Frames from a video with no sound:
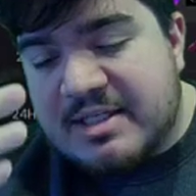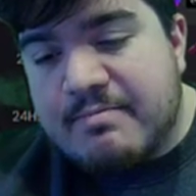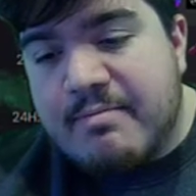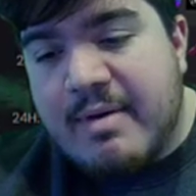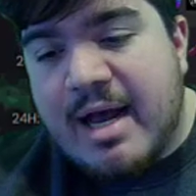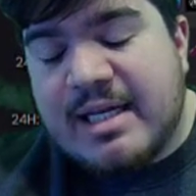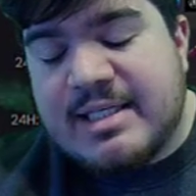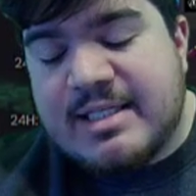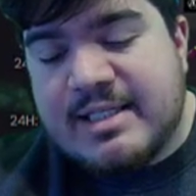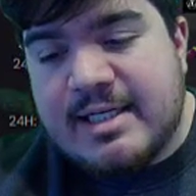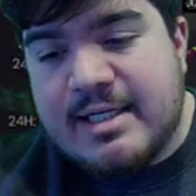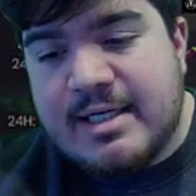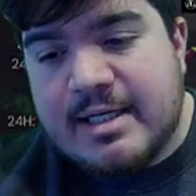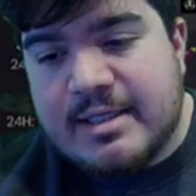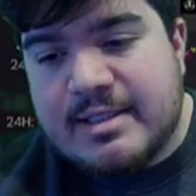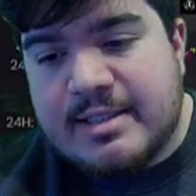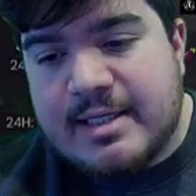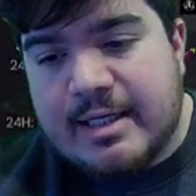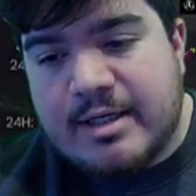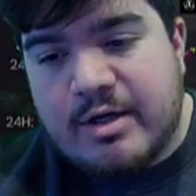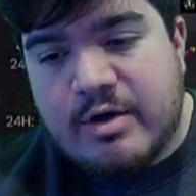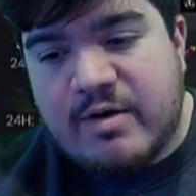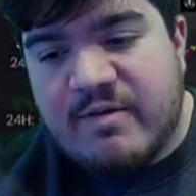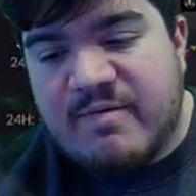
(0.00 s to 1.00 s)
messiness
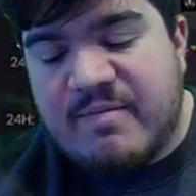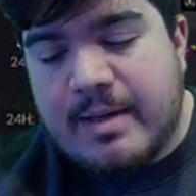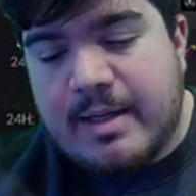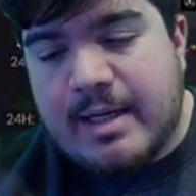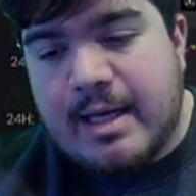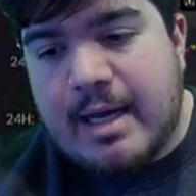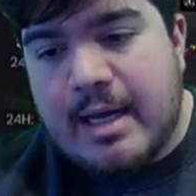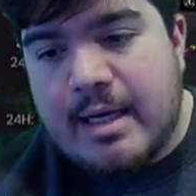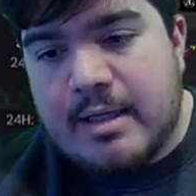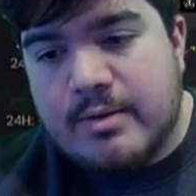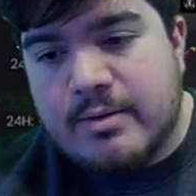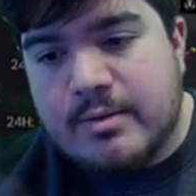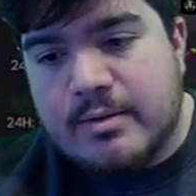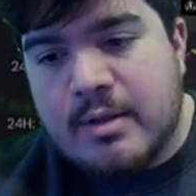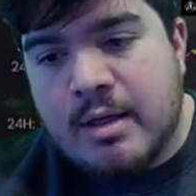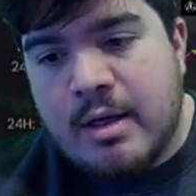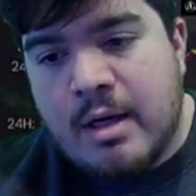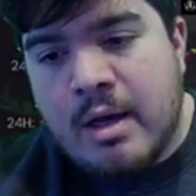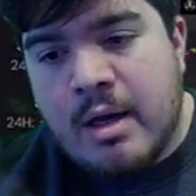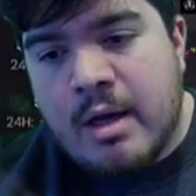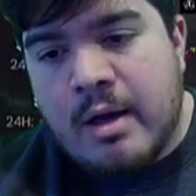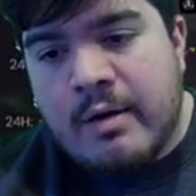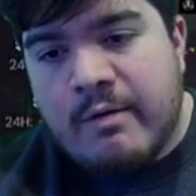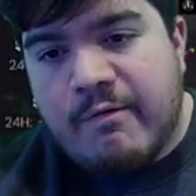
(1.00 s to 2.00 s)
that could have been handled
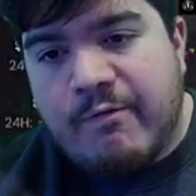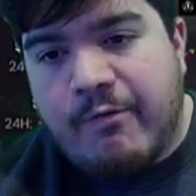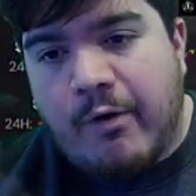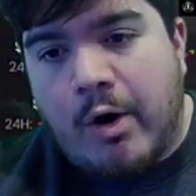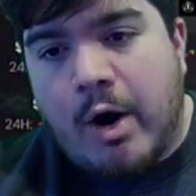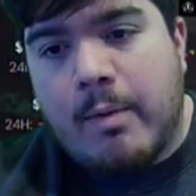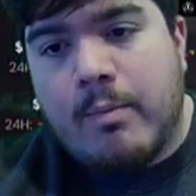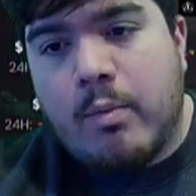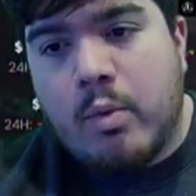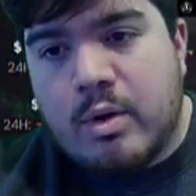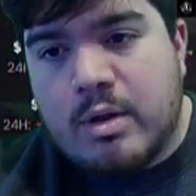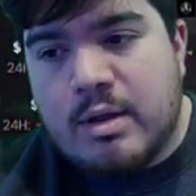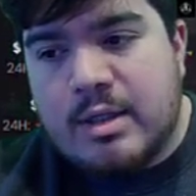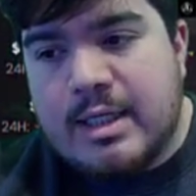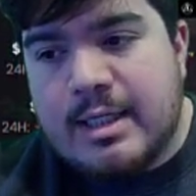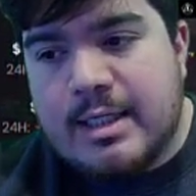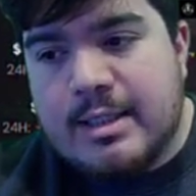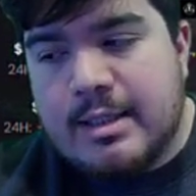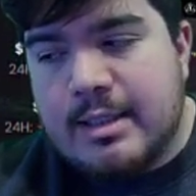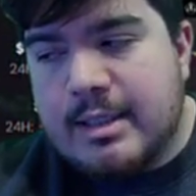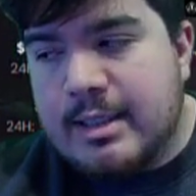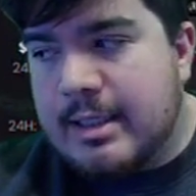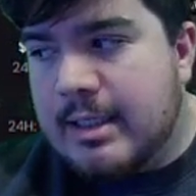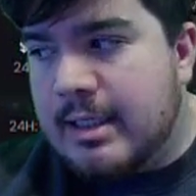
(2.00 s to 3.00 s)
far more
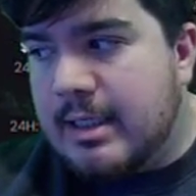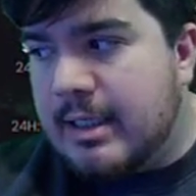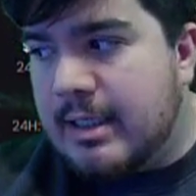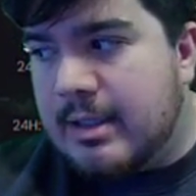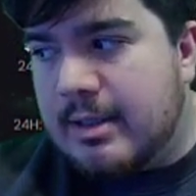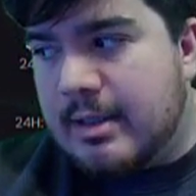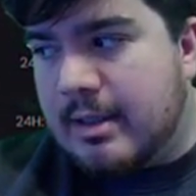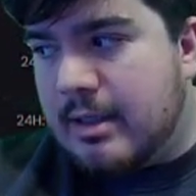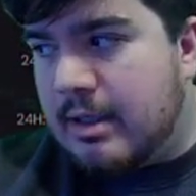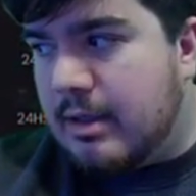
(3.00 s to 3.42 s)
cleanly.